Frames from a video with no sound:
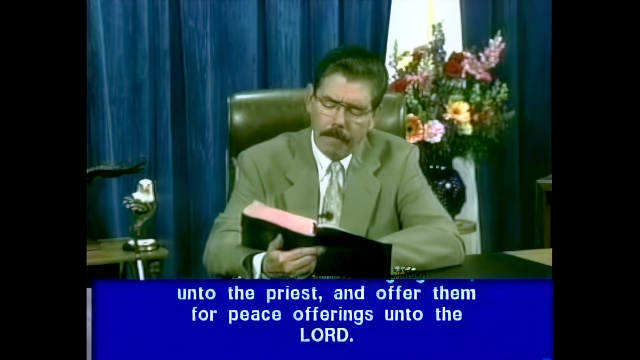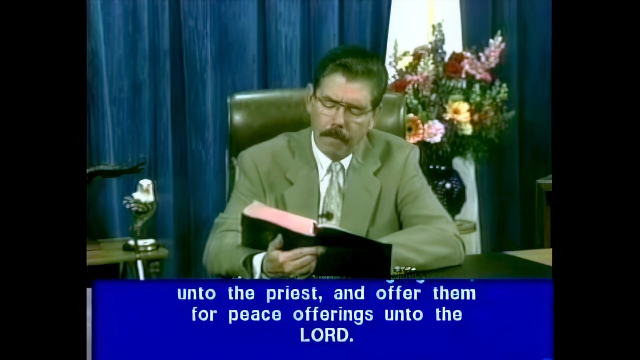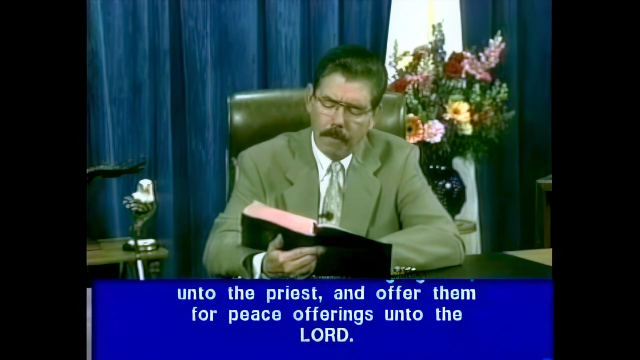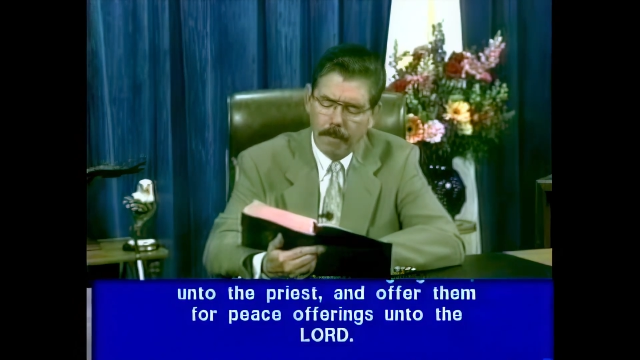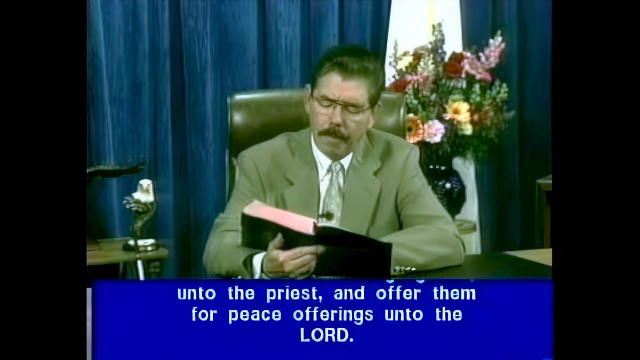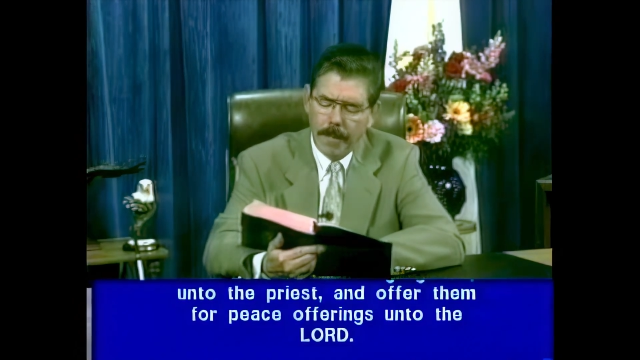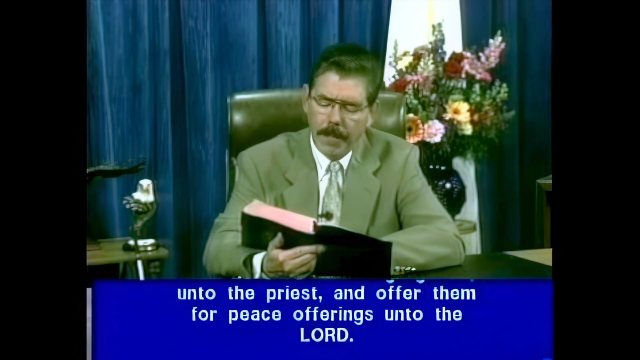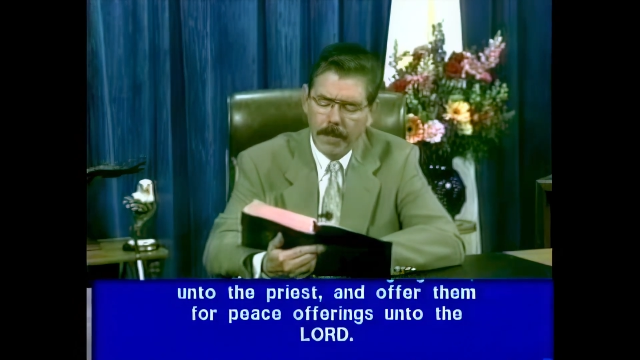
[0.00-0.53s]

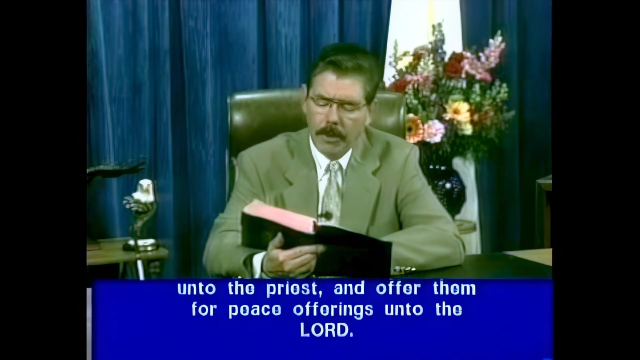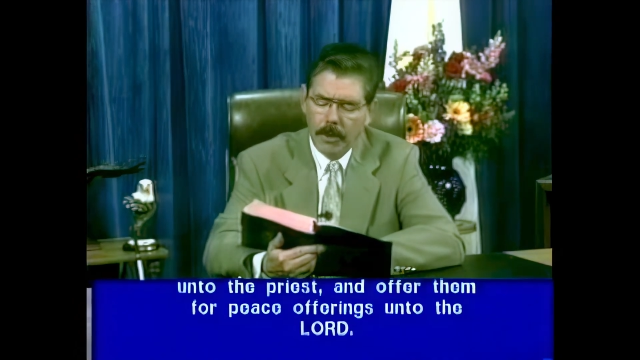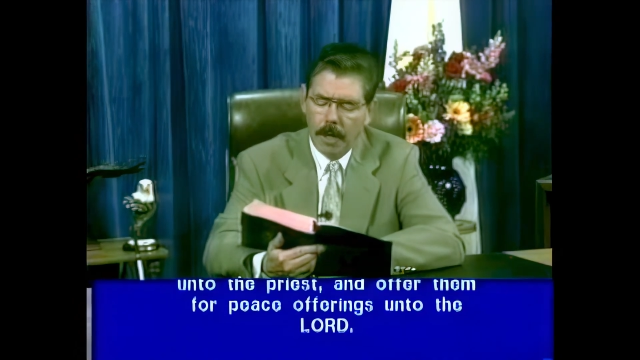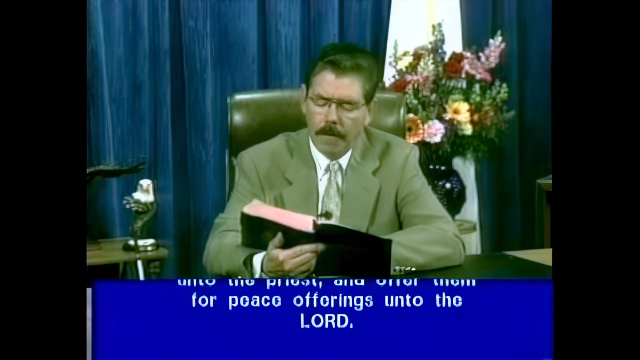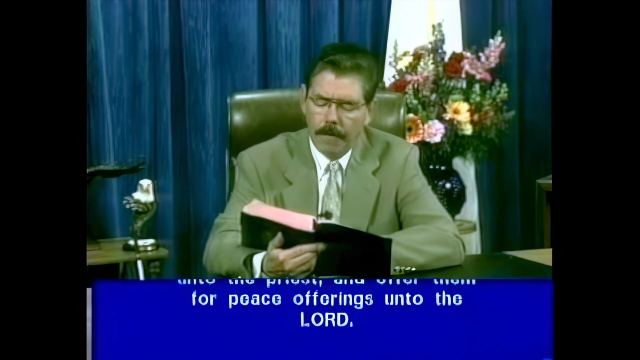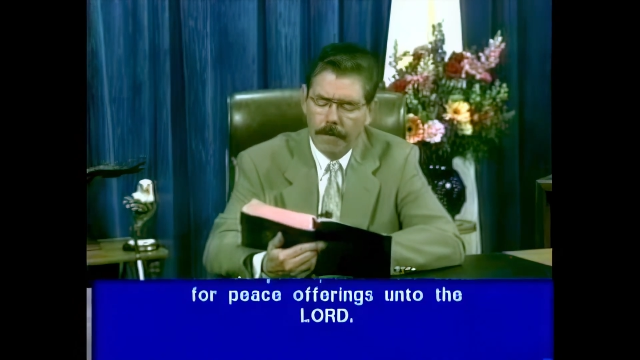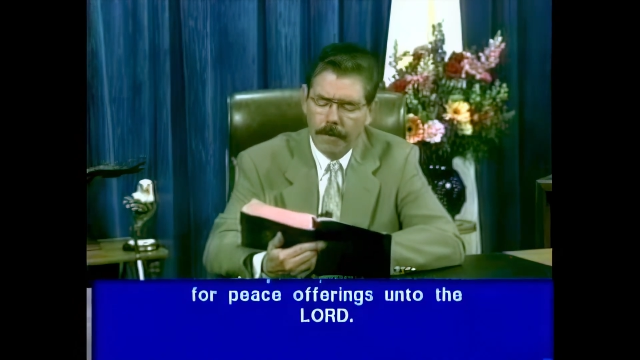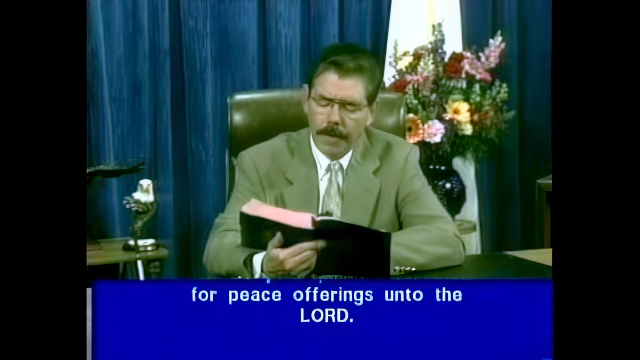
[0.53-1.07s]
for peace
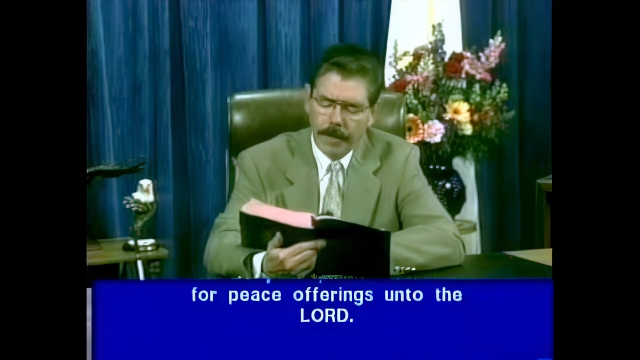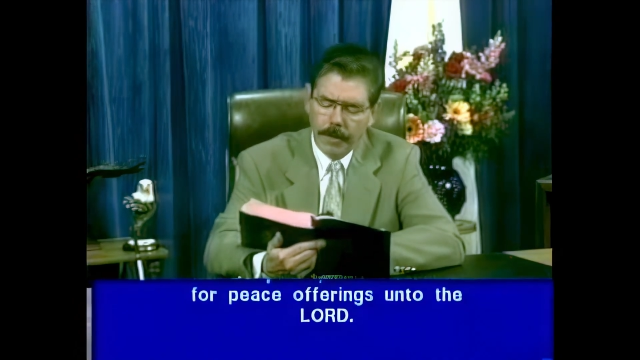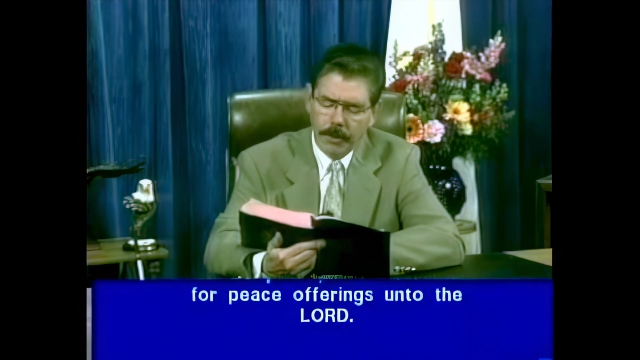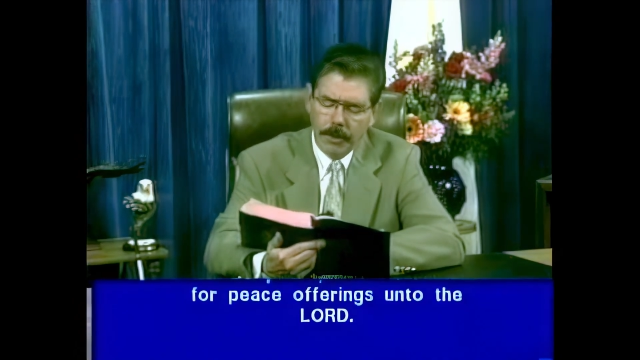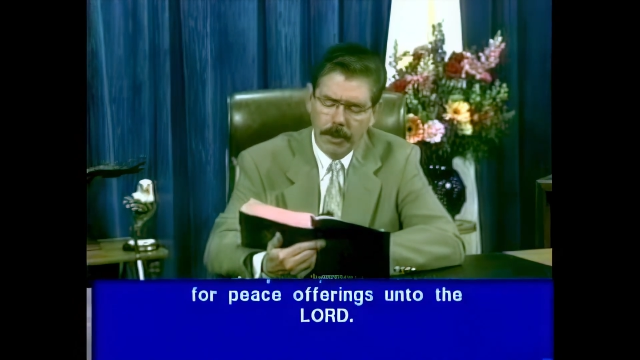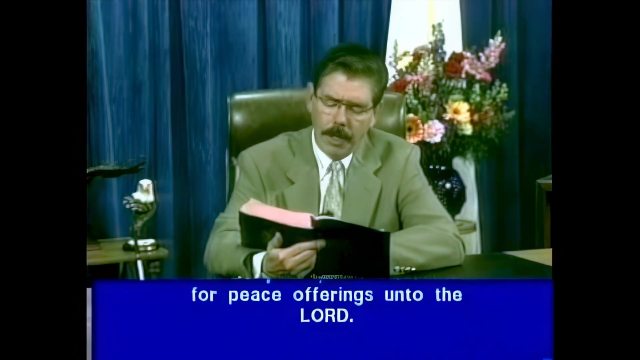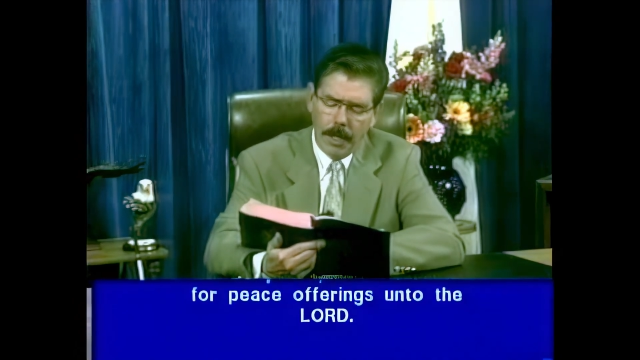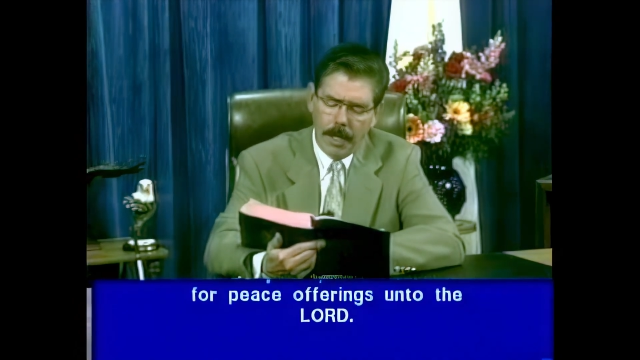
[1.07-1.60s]

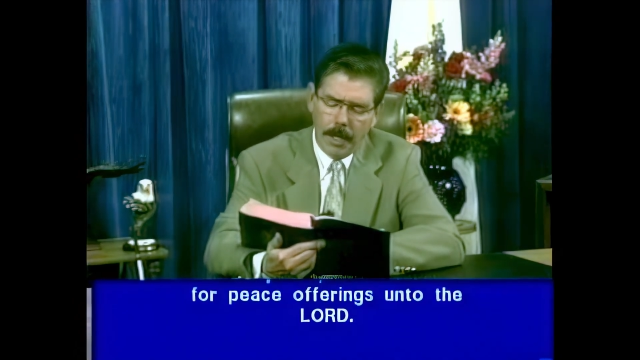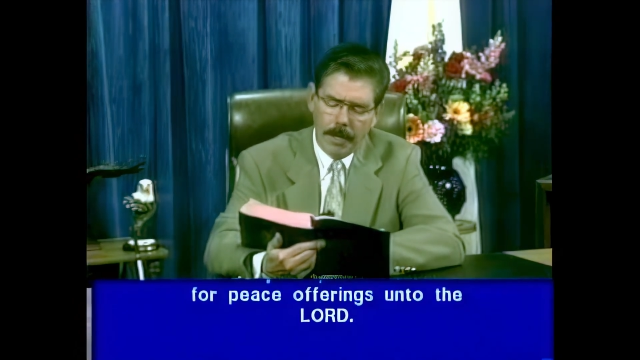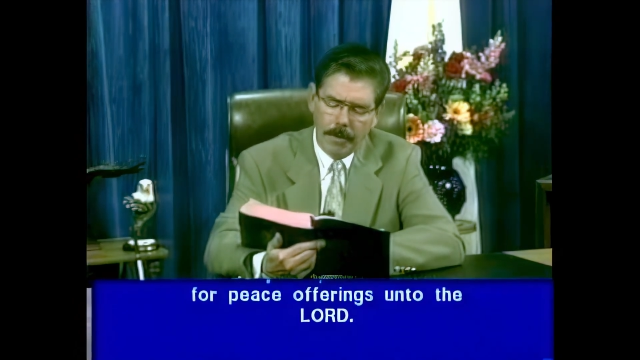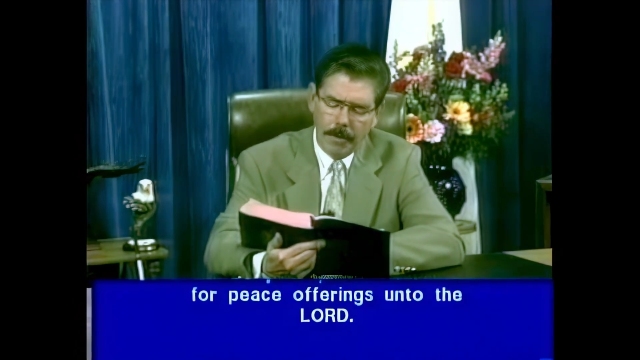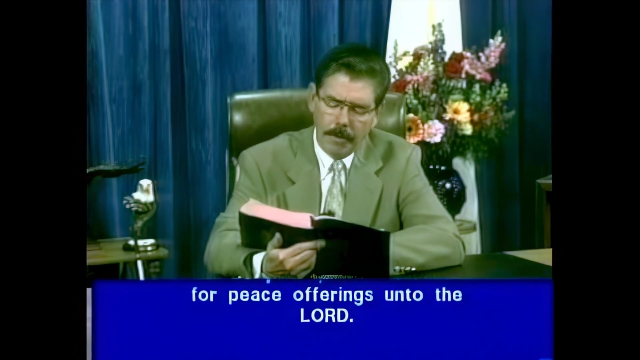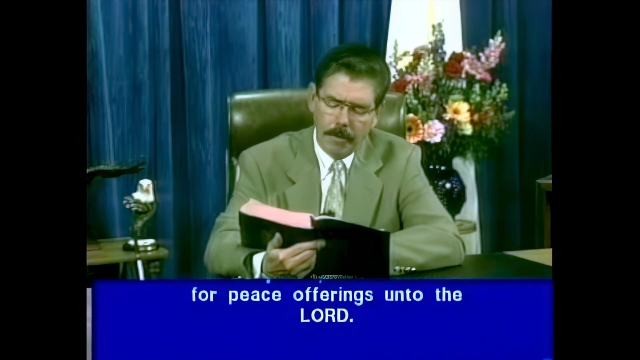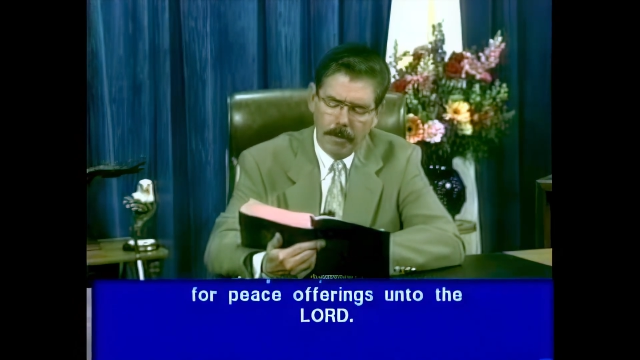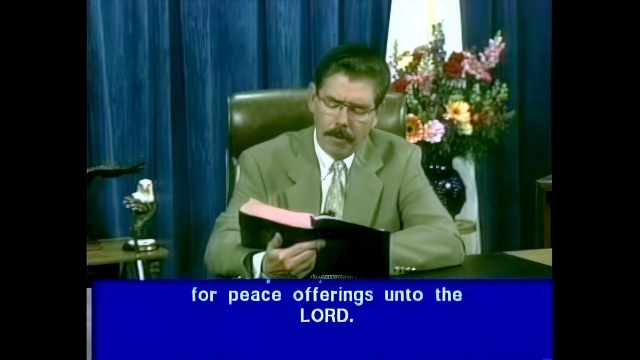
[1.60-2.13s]
offerings
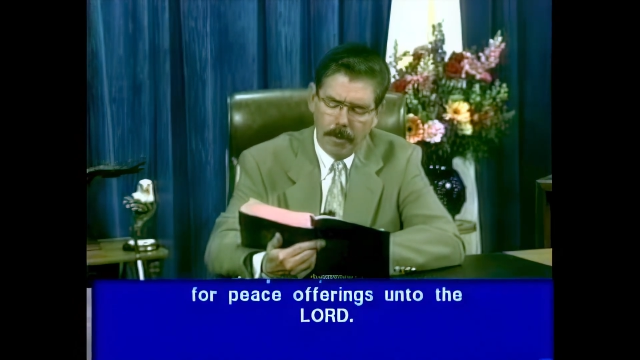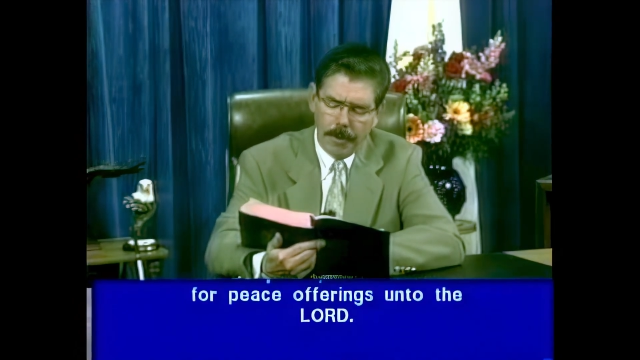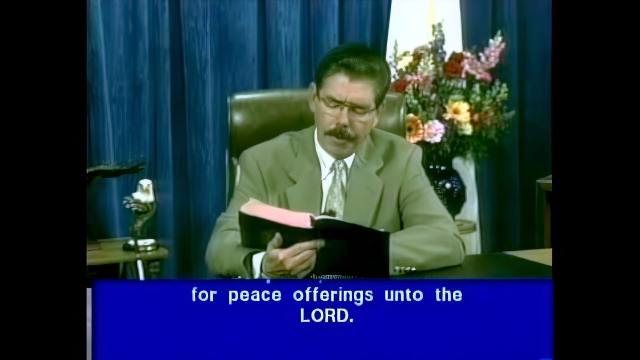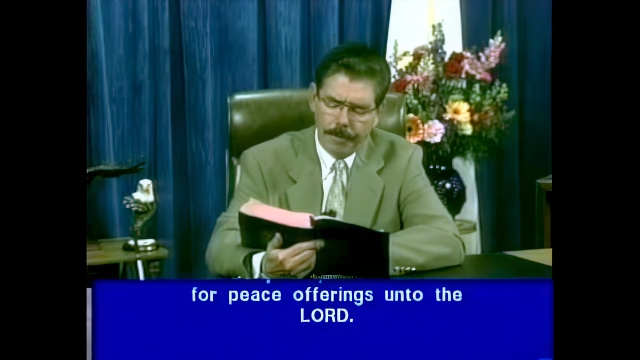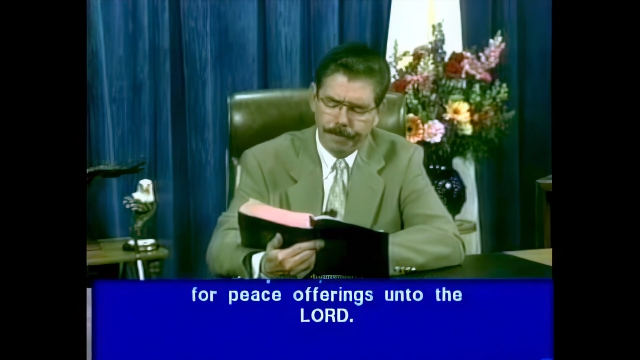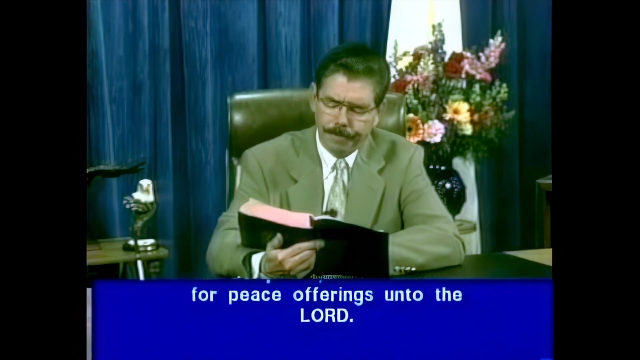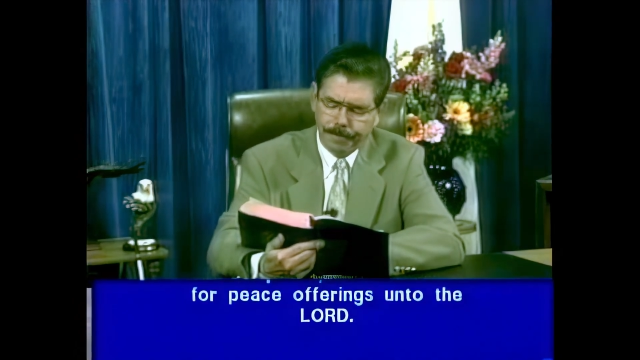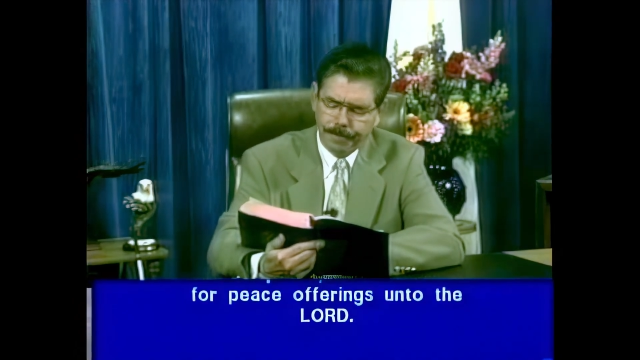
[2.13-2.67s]
unto the
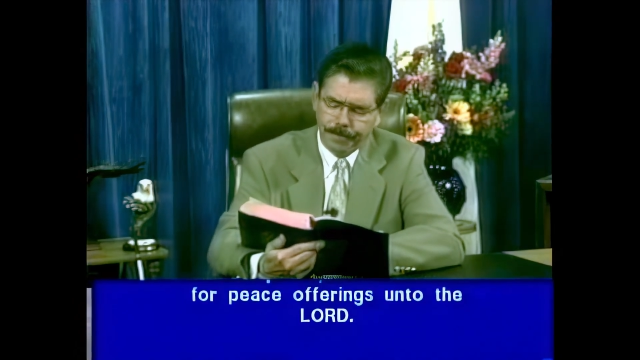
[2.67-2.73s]
Lord.